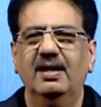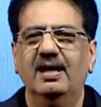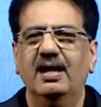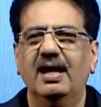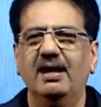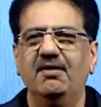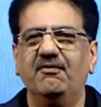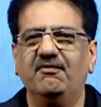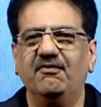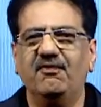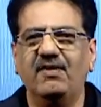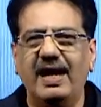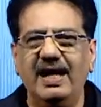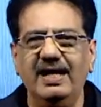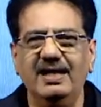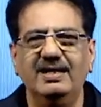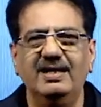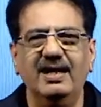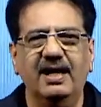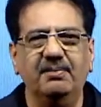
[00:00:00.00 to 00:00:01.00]
And
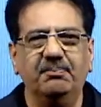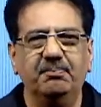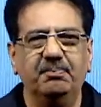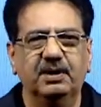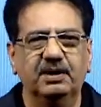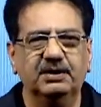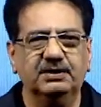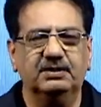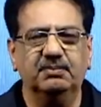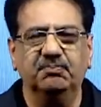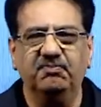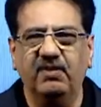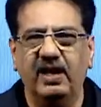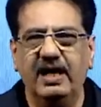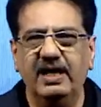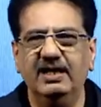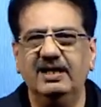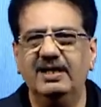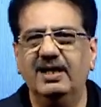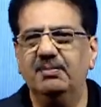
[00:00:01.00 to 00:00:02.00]
find
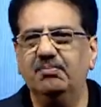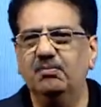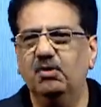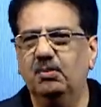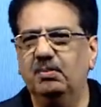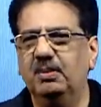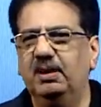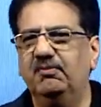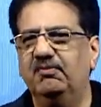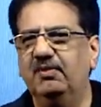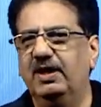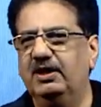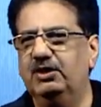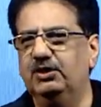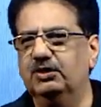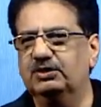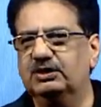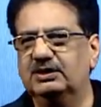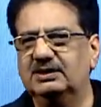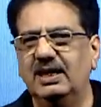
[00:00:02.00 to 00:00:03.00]
that moment where
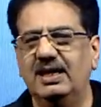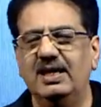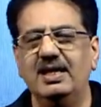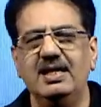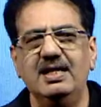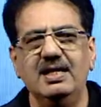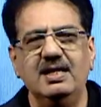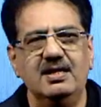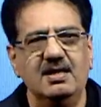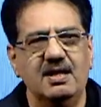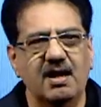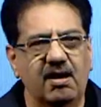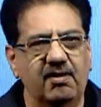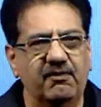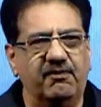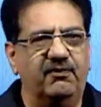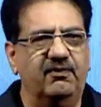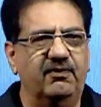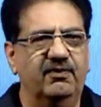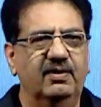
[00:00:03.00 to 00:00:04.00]
you say
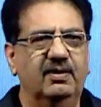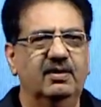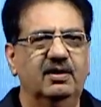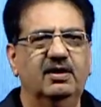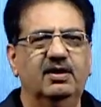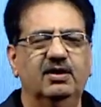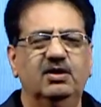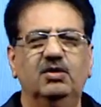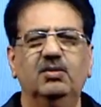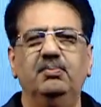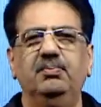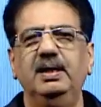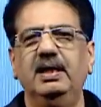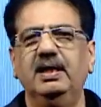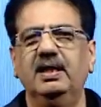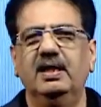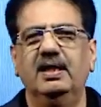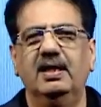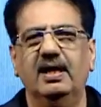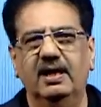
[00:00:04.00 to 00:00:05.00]
enough to
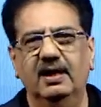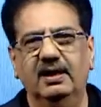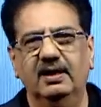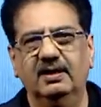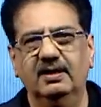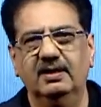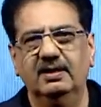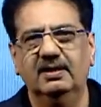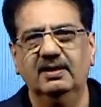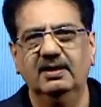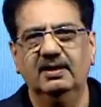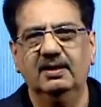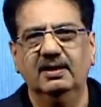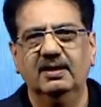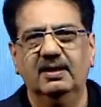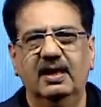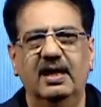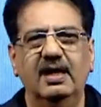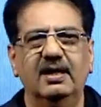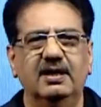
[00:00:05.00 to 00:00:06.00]
being an ant,
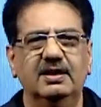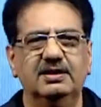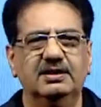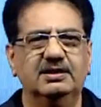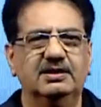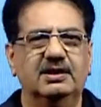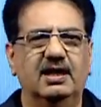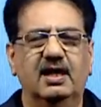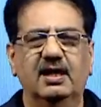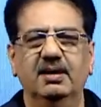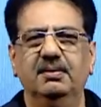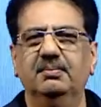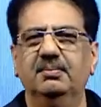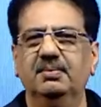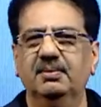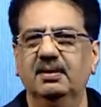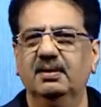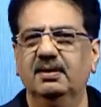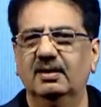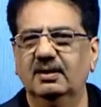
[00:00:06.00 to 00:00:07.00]
and it is time
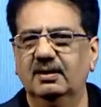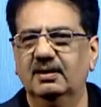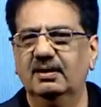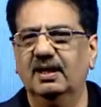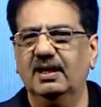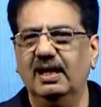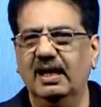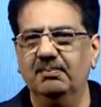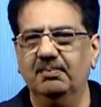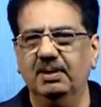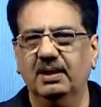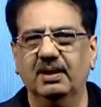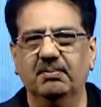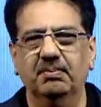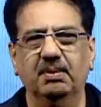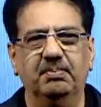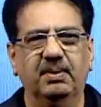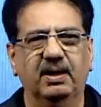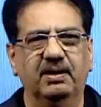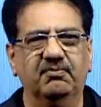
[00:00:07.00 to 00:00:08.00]
that I become
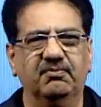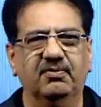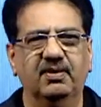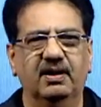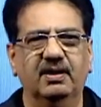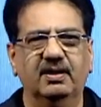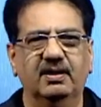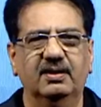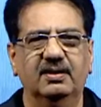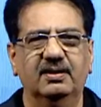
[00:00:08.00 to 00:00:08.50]
a butterfly.